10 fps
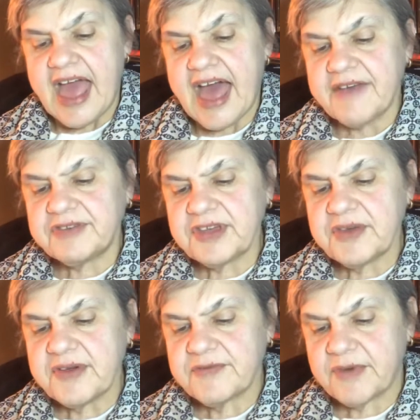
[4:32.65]
after you
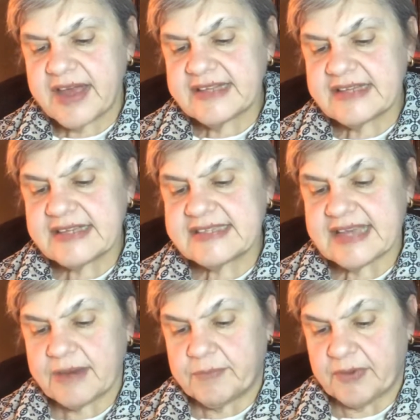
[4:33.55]
have read
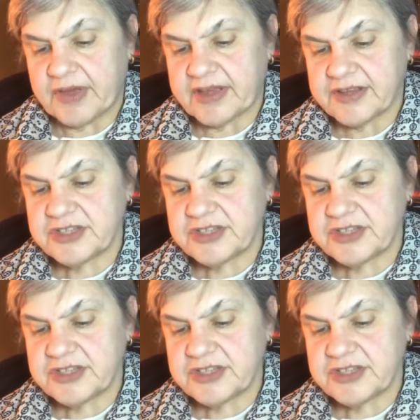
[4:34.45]
said book,